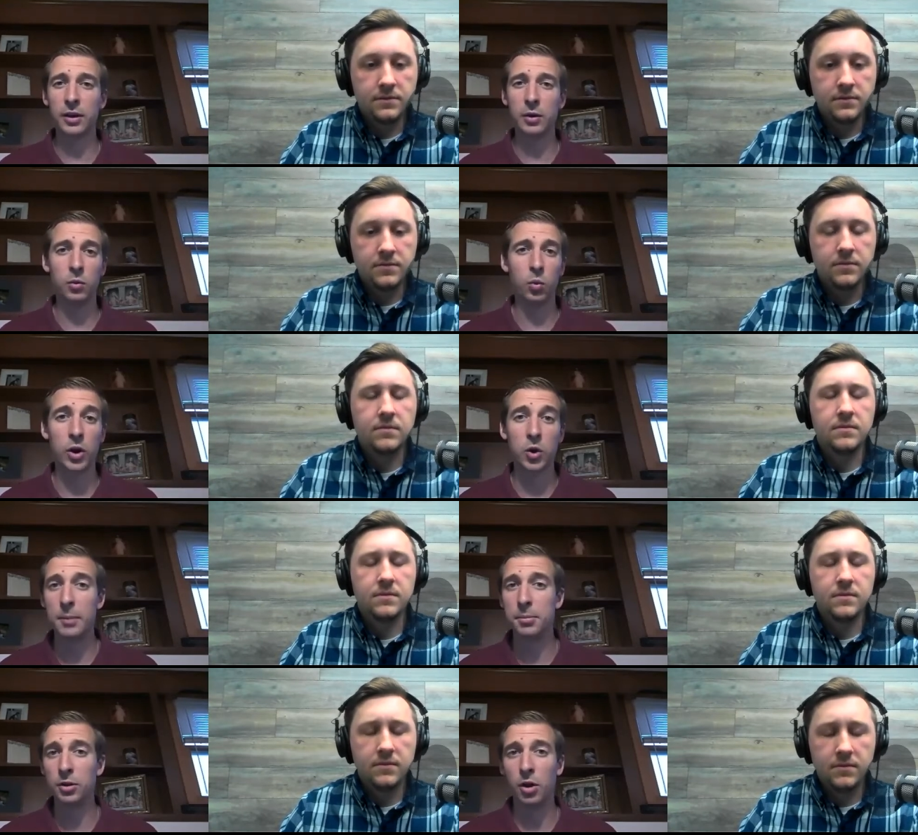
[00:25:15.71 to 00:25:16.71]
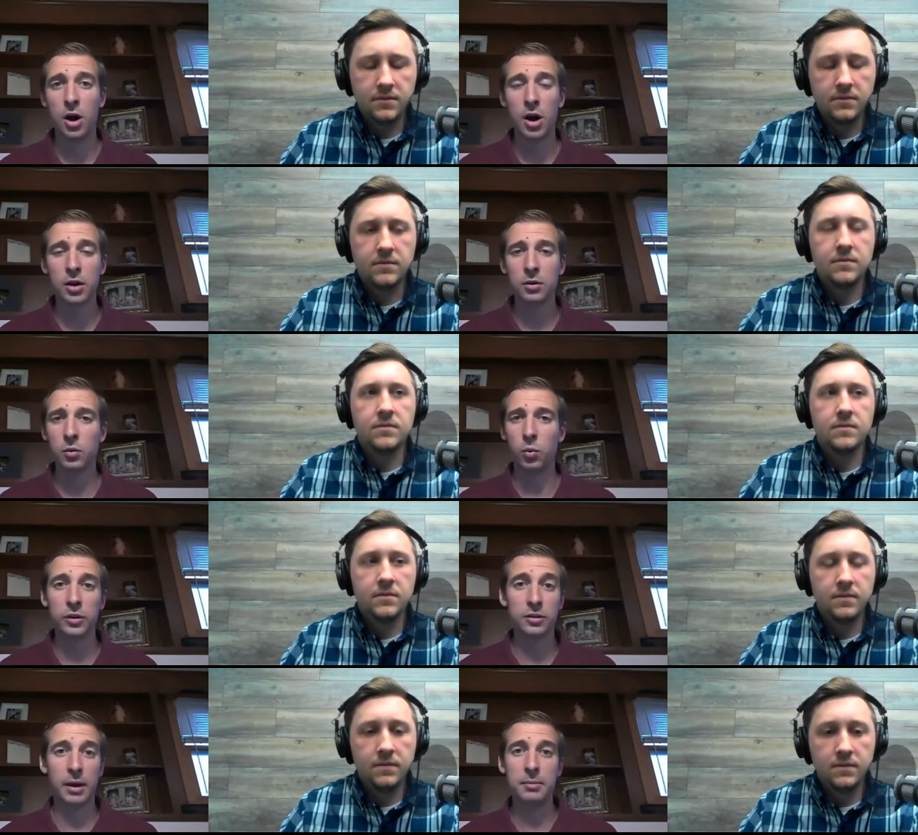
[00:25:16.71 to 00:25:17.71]
Speaker 1: and sense of like, where do I belong?
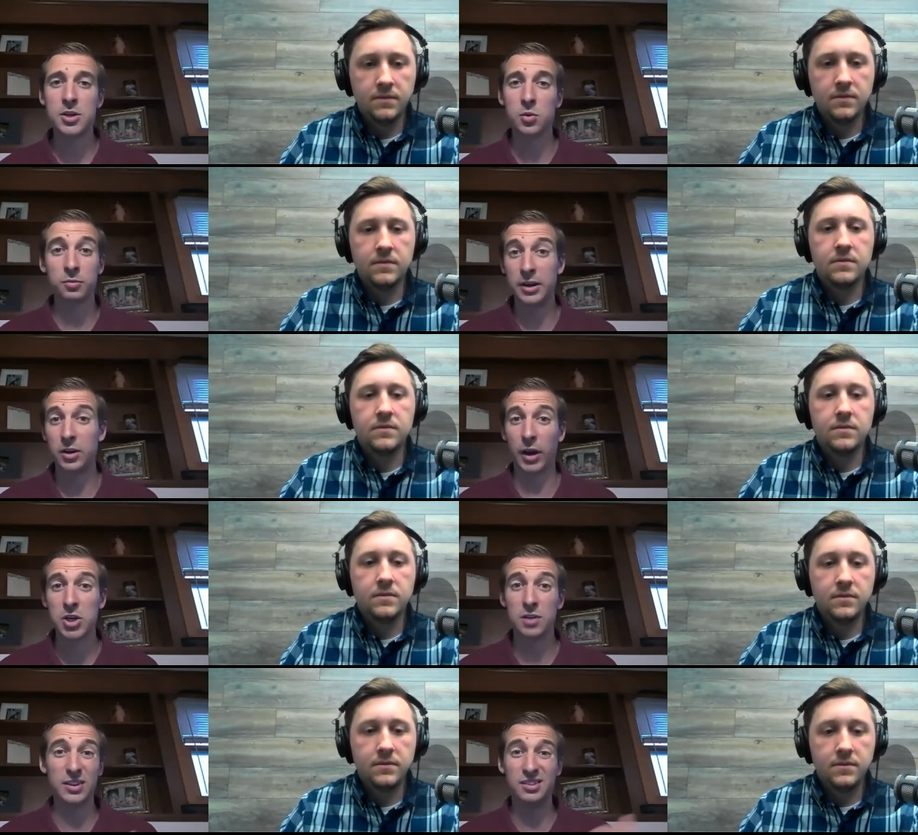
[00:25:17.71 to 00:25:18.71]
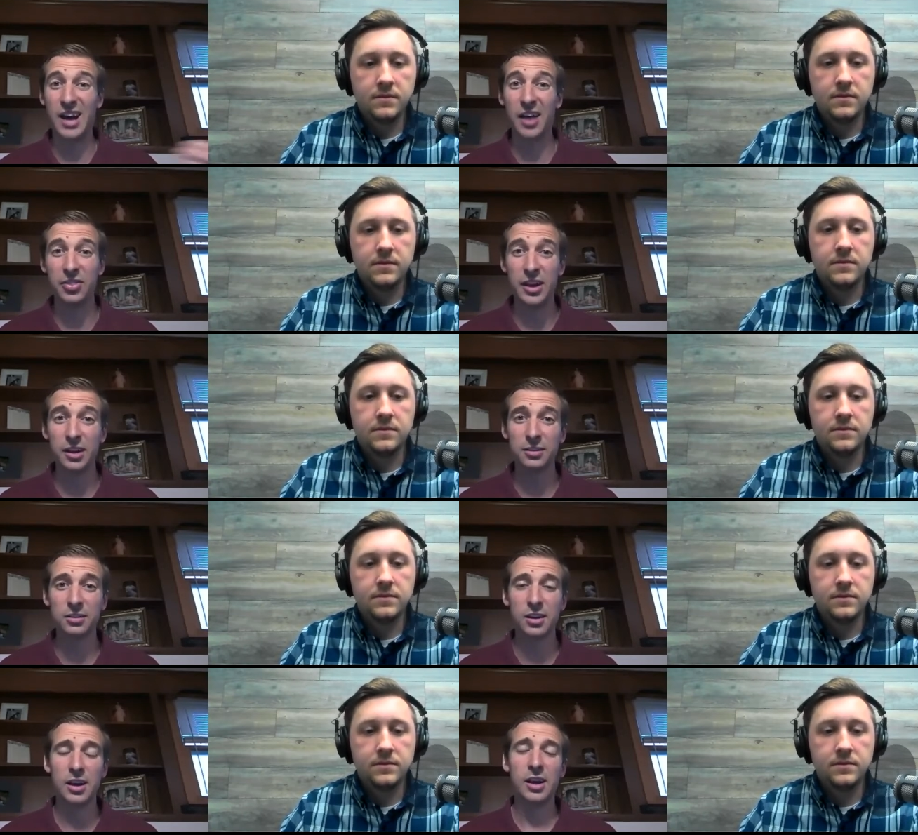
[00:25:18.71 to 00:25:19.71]
What's my mission? What's my direction if it's not
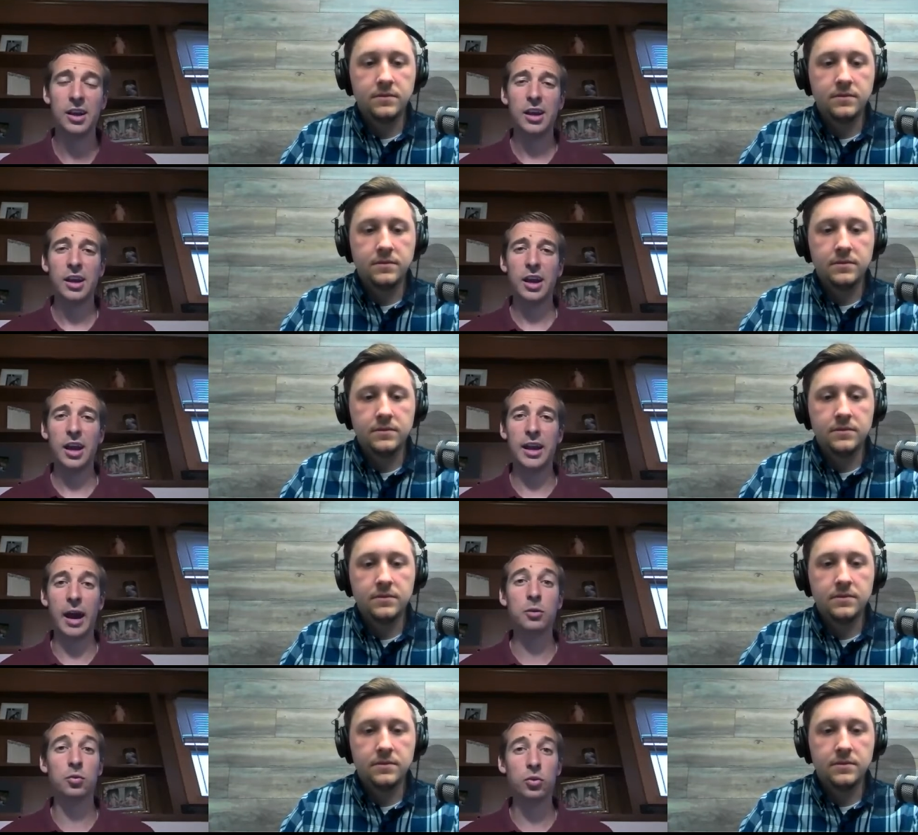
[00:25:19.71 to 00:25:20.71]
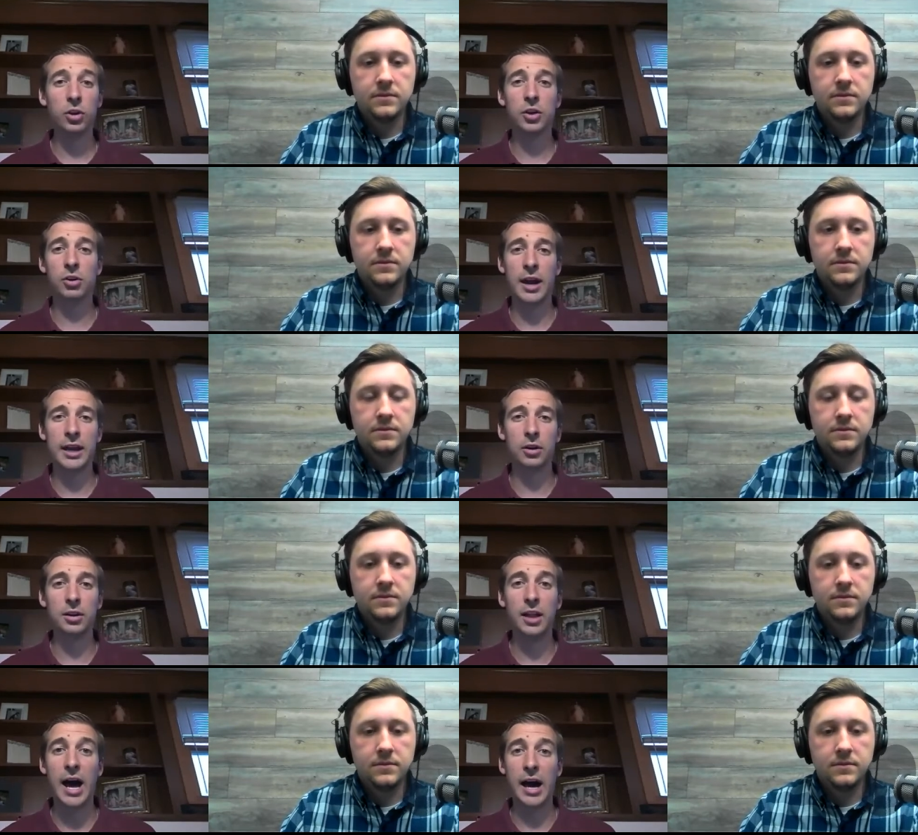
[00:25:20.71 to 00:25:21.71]
this? And I was really
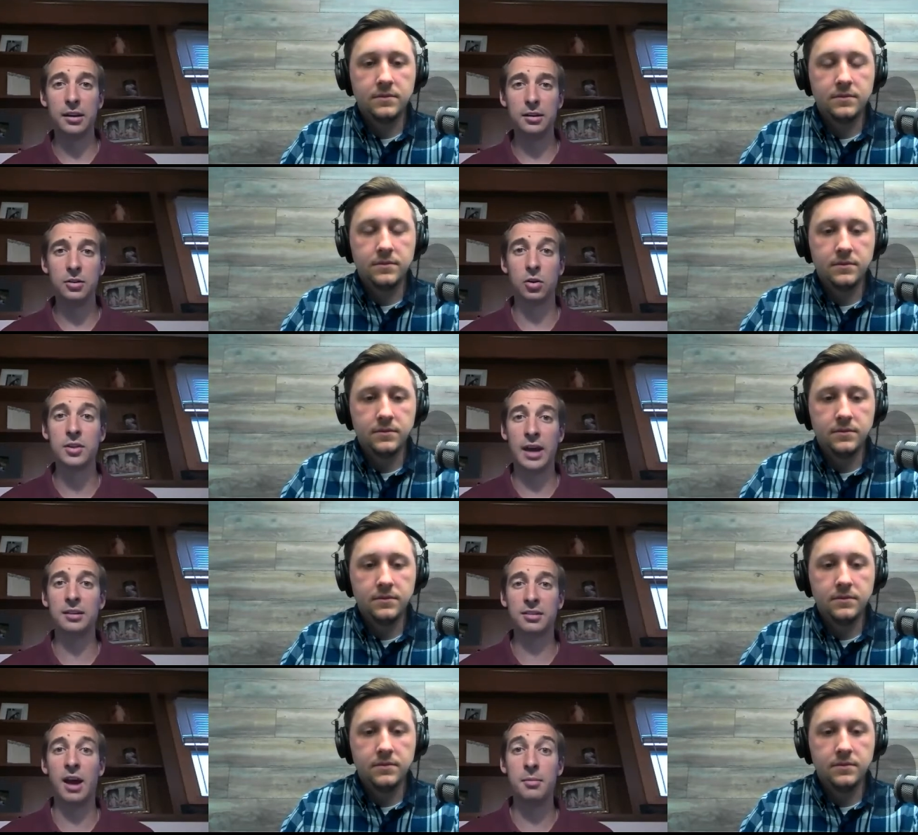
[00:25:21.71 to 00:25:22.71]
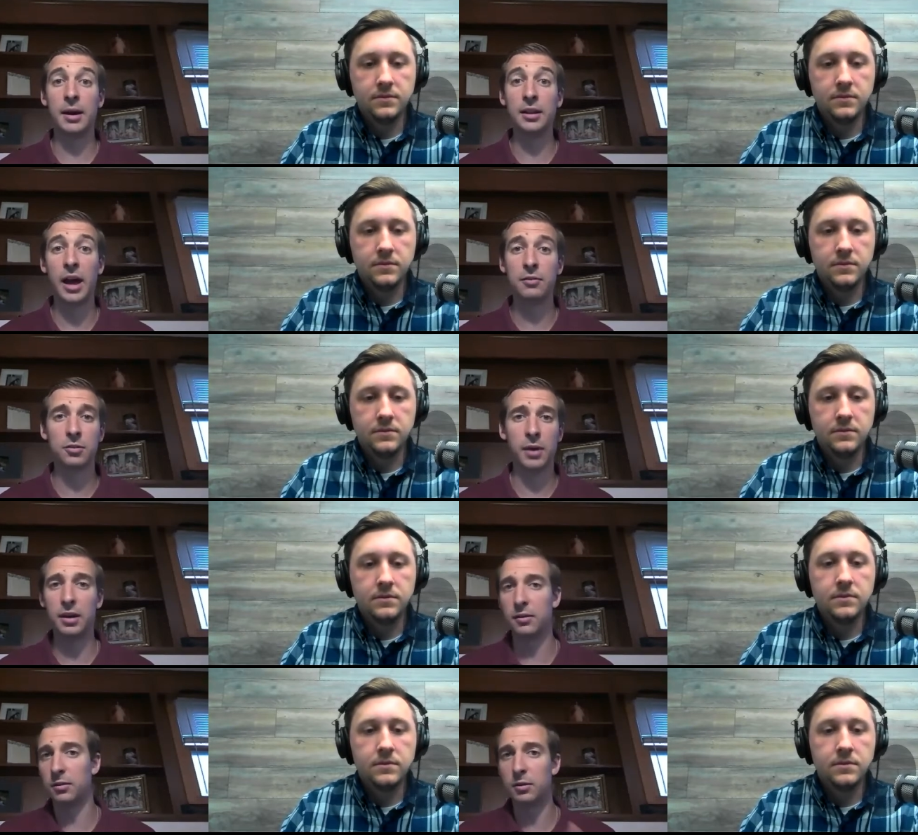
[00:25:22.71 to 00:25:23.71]
crying out a lot during that time in my
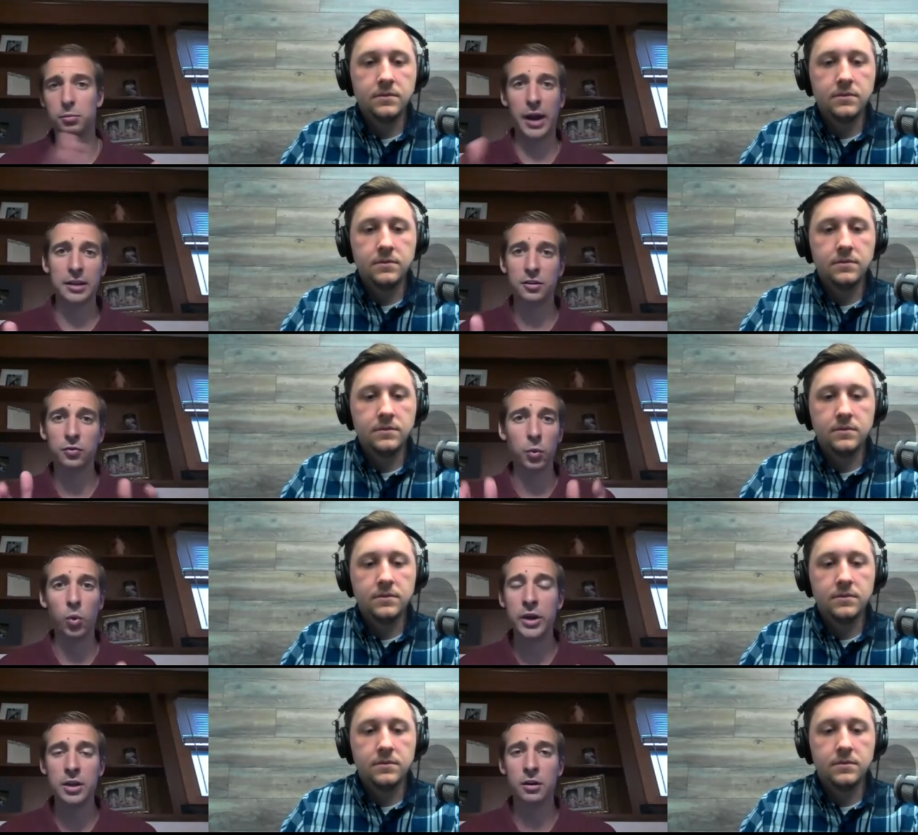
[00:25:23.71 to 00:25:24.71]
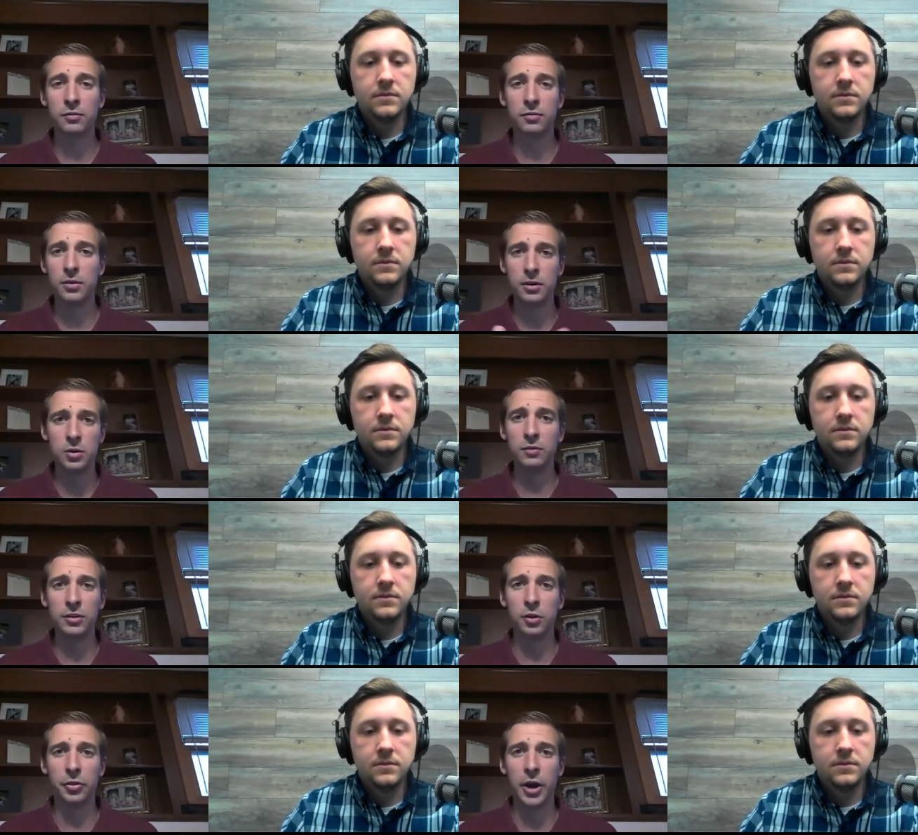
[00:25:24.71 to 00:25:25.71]
life. My practice for one year
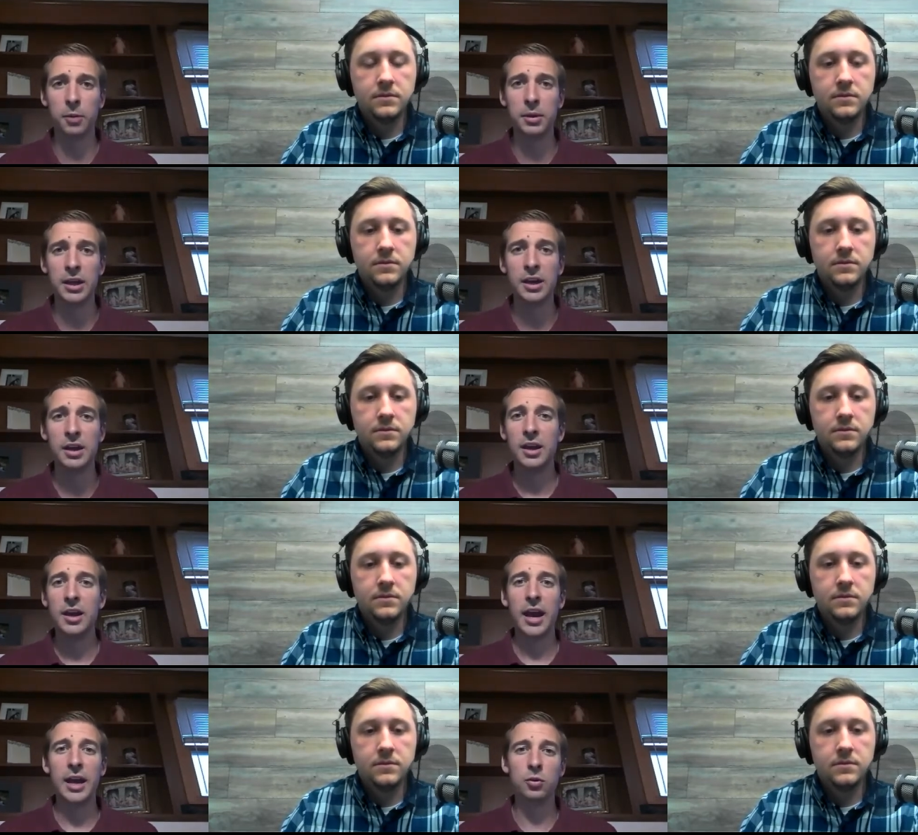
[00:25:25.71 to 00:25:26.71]
doing physical therapy,